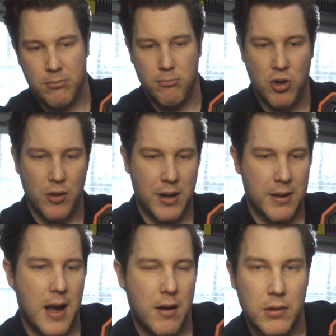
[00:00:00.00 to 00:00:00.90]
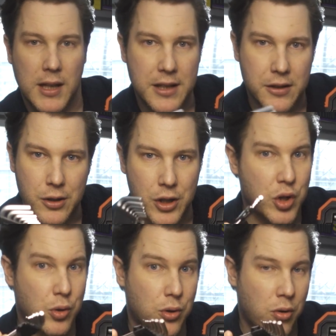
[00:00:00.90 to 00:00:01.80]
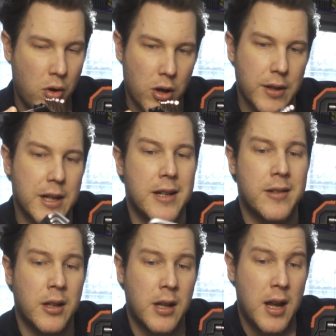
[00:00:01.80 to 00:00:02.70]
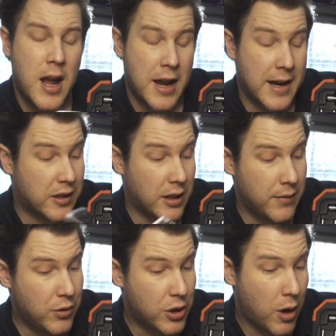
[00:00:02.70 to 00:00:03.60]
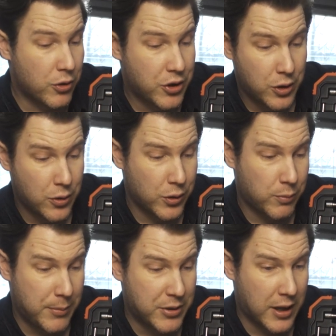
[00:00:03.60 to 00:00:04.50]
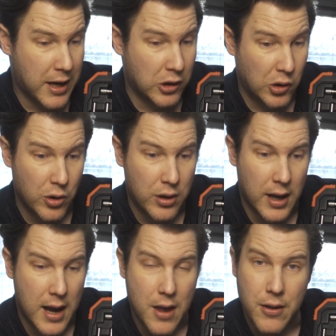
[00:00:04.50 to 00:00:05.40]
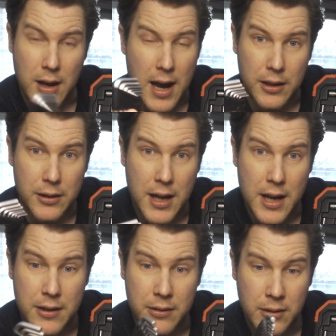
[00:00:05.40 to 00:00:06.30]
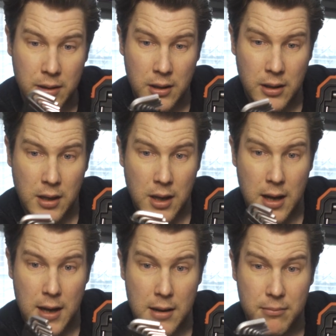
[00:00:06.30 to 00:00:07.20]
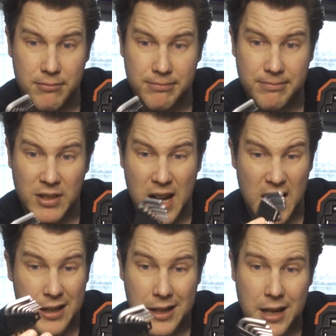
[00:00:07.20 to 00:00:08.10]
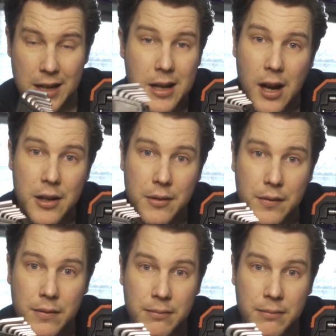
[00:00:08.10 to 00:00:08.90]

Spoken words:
nothing that relates to Gedore on these. And actually, if you go onto Gedore's website and look at the Allen head and Allen key kind of